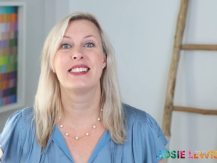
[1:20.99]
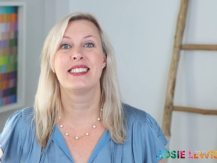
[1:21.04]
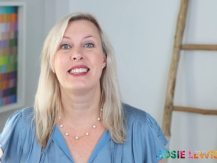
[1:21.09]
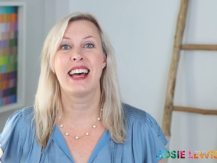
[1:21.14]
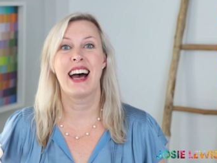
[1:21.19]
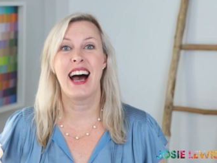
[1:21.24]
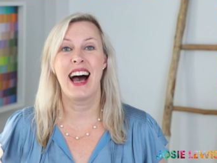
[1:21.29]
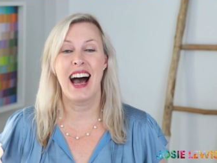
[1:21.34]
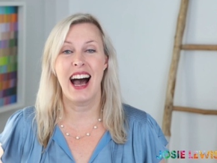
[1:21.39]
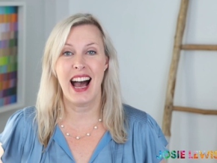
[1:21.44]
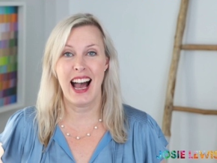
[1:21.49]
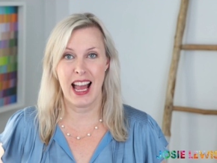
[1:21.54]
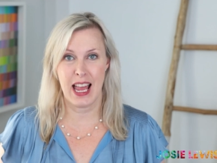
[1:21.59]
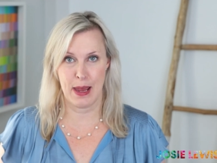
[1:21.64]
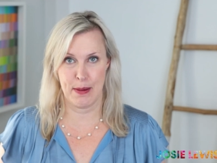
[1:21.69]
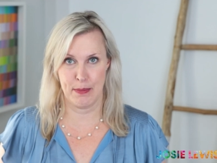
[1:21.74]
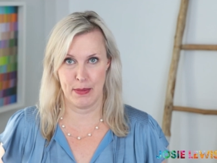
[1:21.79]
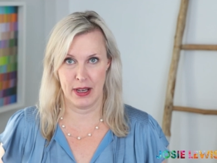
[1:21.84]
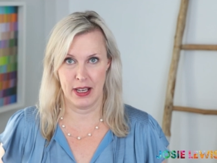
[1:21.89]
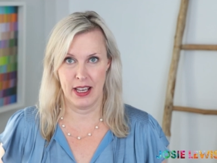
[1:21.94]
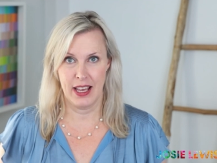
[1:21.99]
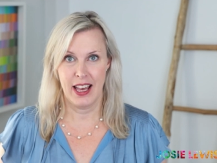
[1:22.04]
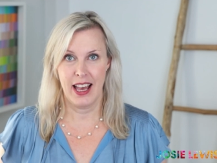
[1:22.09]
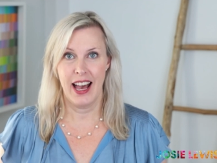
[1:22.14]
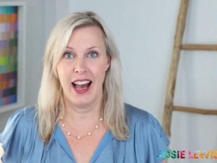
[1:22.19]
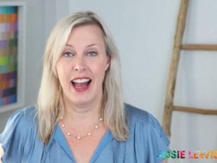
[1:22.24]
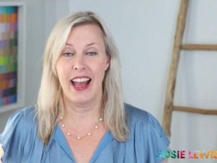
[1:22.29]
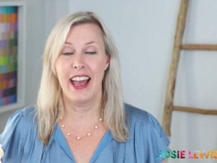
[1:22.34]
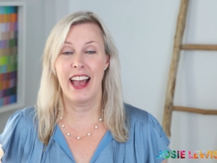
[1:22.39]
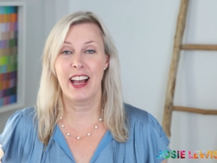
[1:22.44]
time.
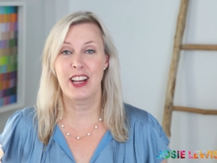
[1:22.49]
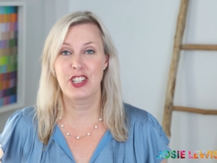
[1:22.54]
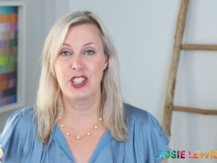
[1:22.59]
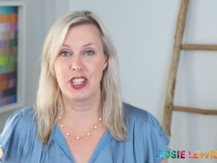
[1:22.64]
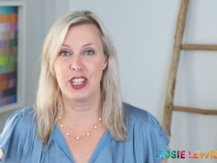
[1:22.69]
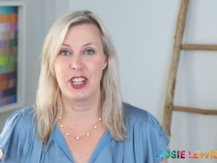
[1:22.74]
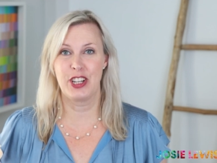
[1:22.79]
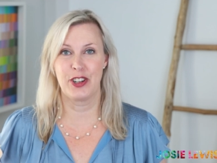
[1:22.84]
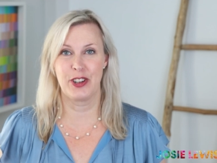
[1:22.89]
I actually